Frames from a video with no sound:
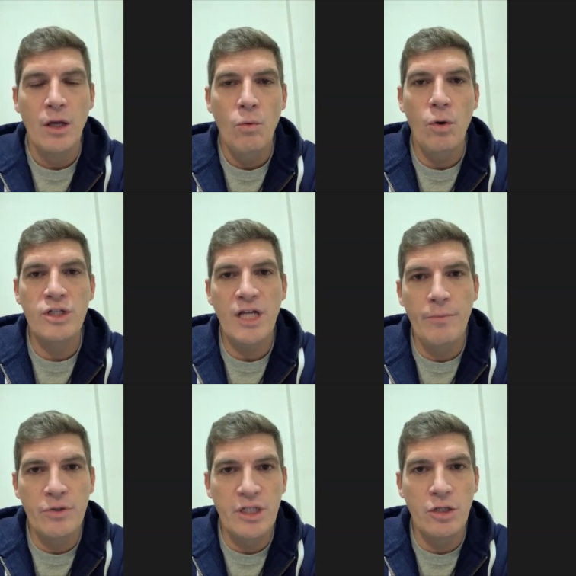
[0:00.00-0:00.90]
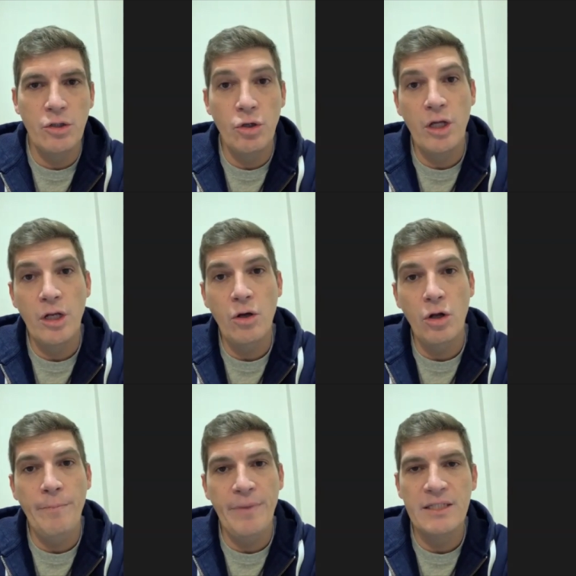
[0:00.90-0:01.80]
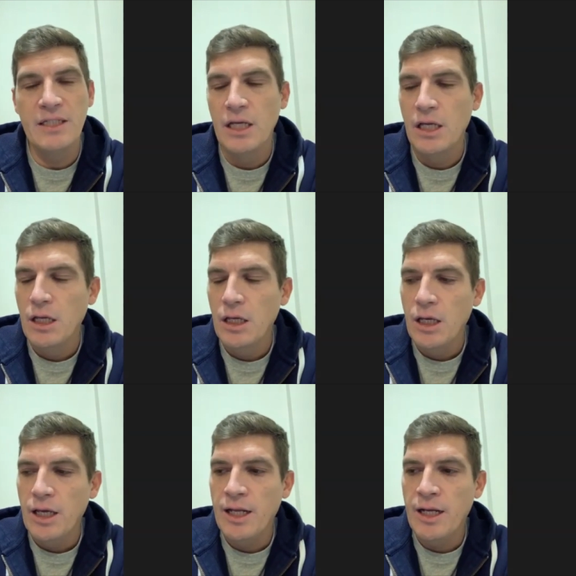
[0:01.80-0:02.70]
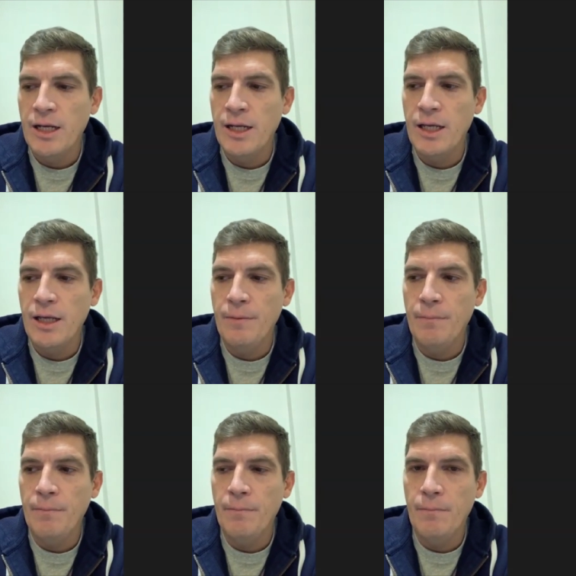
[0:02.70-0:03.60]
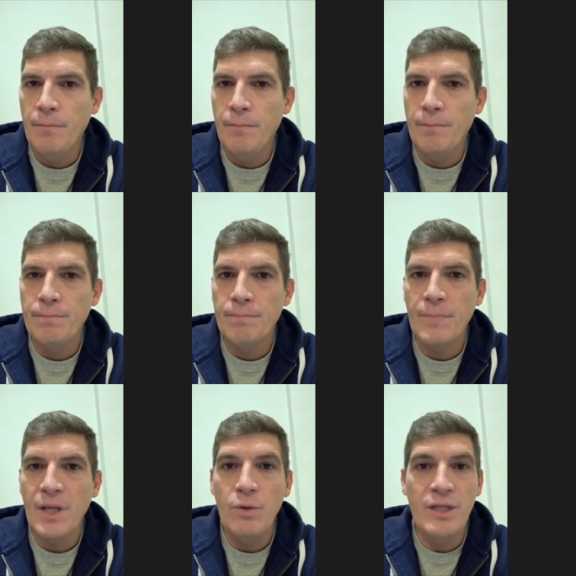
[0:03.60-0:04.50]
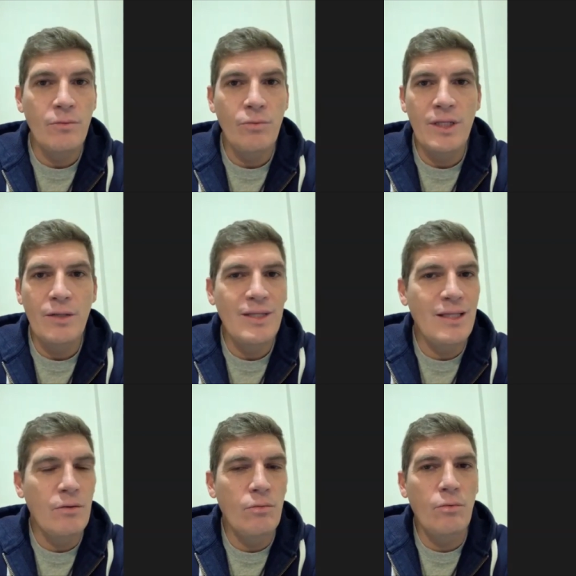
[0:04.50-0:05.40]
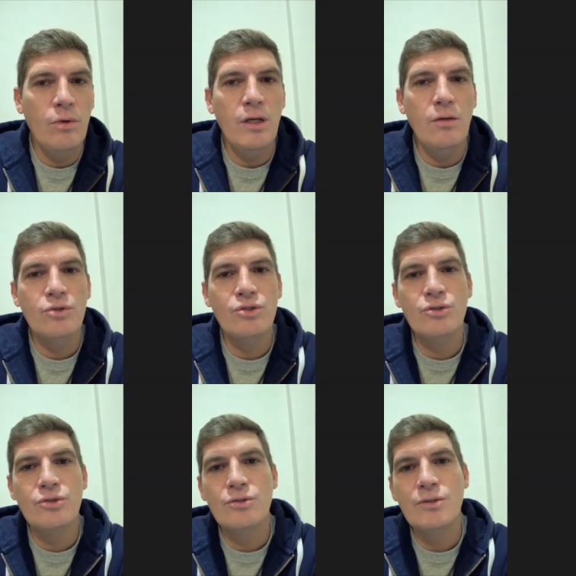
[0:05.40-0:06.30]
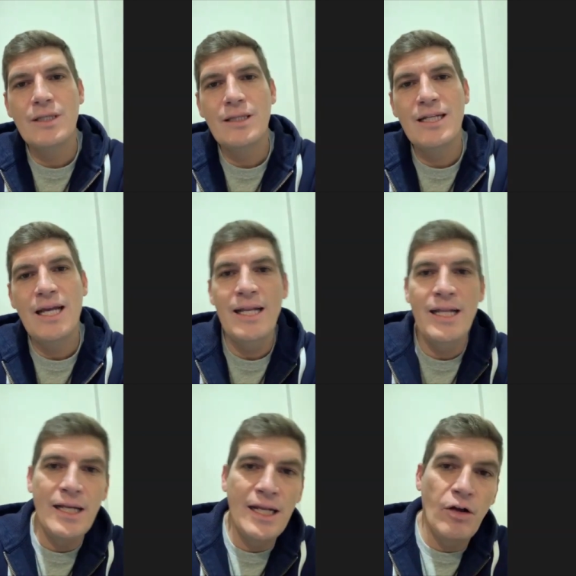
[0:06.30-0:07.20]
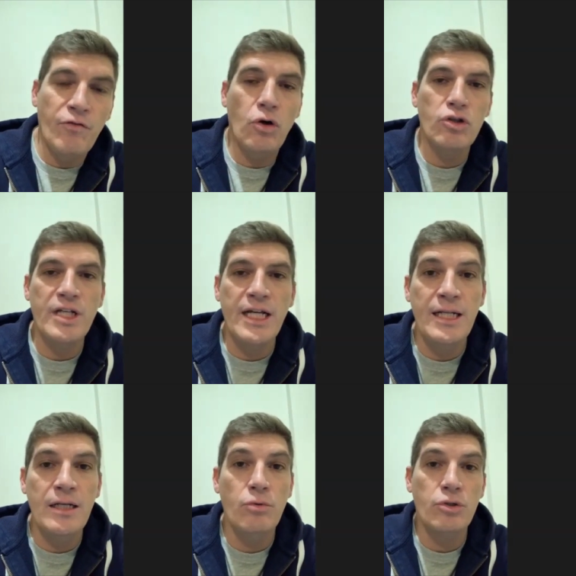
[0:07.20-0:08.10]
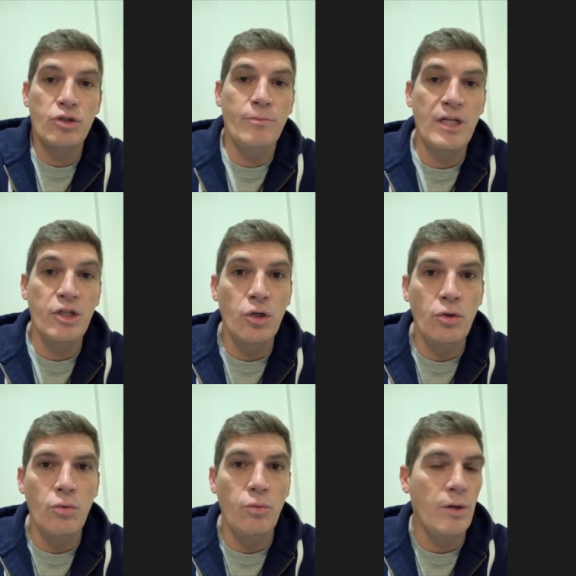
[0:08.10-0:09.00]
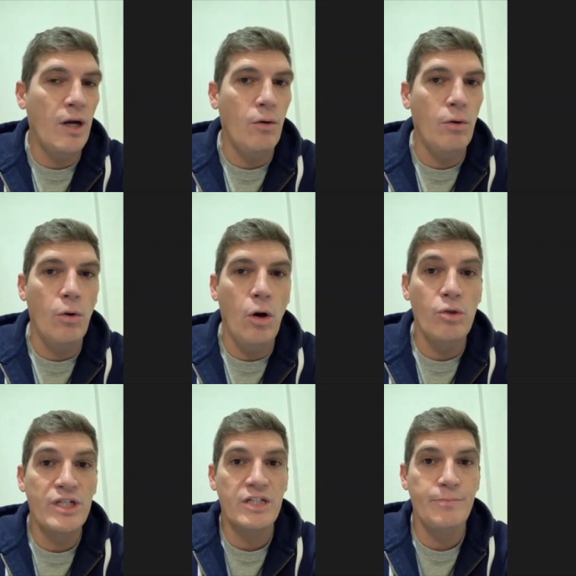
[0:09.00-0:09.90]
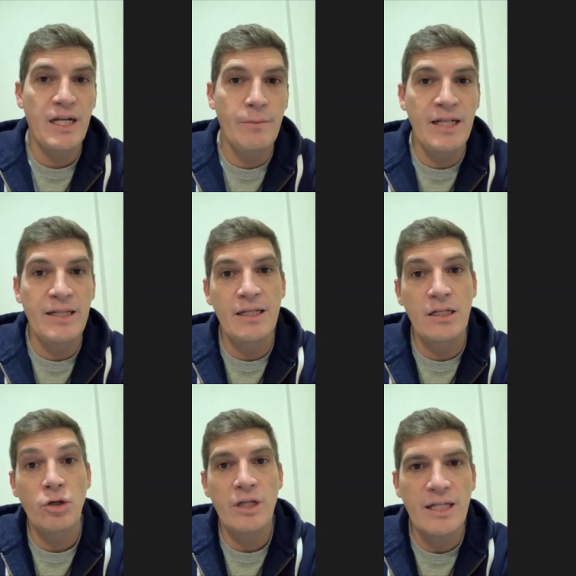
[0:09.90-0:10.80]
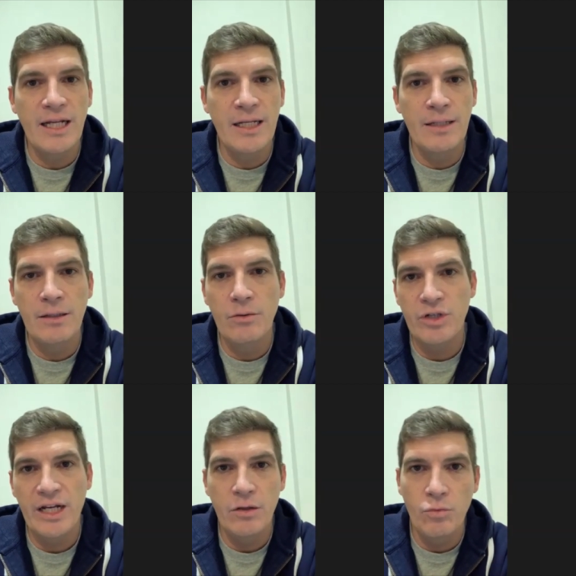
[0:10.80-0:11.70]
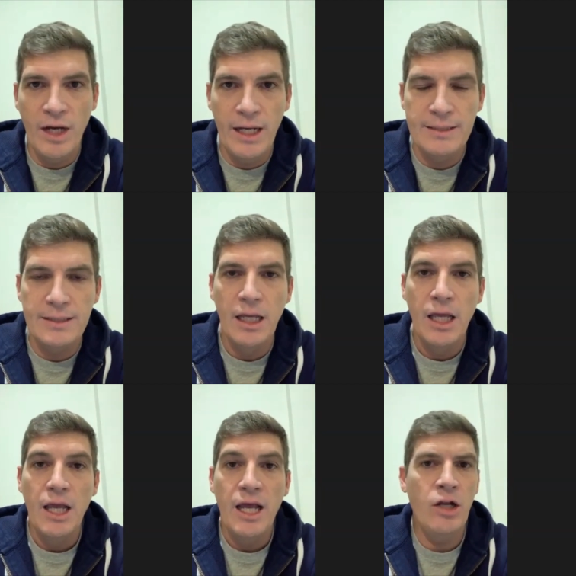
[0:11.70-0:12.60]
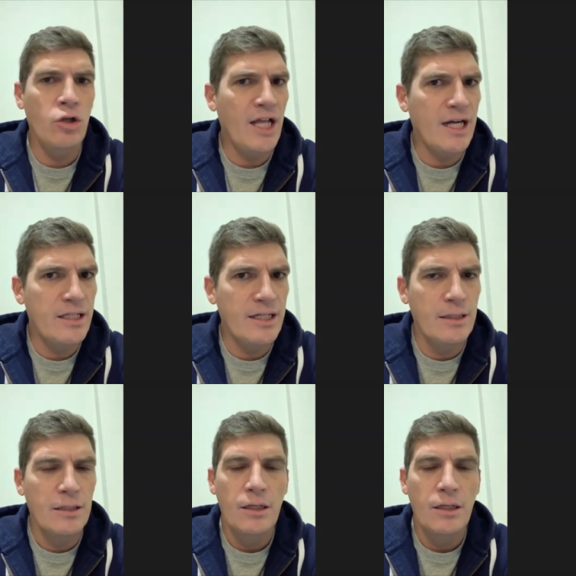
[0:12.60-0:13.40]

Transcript: World Champions and, and Olympics. And um, we, we, we it was uh, training, and of course, training was something new. We were, we were always experimenting and on the training, training wise, and on tactic.